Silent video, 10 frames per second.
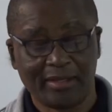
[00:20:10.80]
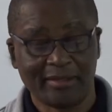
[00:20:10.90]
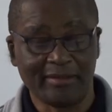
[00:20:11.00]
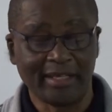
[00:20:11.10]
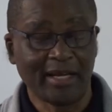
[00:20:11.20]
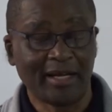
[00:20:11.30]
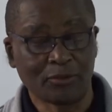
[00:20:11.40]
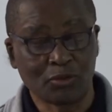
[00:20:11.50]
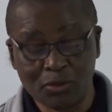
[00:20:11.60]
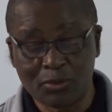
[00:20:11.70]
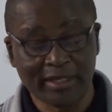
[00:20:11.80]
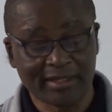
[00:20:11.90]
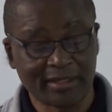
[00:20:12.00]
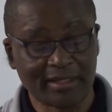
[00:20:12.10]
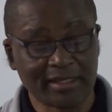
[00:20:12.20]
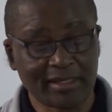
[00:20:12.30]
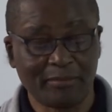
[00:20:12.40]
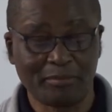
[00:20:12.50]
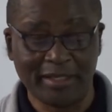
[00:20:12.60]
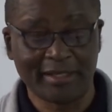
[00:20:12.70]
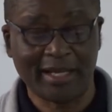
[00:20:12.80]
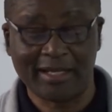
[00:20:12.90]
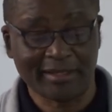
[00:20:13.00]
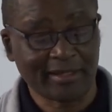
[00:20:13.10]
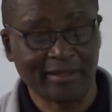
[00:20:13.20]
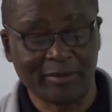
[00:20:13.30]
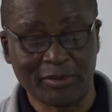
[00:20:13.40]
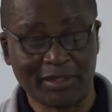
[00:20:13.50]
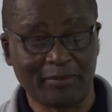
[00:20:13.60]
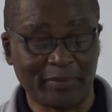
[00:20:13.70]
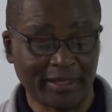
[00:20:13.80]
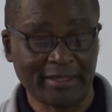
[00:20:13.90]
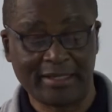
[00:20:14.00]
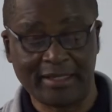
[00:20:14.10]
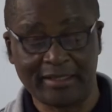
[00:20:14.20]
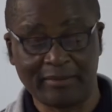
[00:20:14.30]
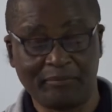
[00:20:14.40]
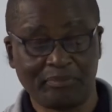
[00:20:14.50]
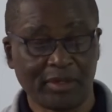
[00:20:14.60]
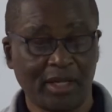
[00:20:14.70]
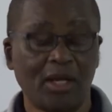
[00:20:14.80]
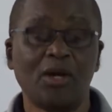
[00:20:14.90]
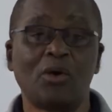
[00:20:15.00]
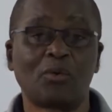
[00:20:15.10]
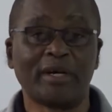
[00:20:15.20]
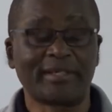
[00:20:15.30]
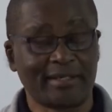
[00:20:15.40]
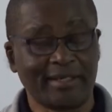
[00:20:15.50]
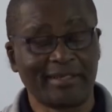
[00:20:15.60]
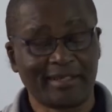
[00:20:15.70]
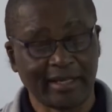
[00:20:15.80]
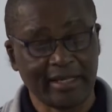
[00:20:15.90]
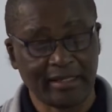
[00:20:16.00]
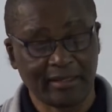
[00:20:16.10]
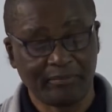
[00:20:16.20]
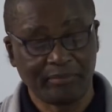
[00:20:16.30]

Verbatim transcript: There are two questions, please answer them separately. Question three,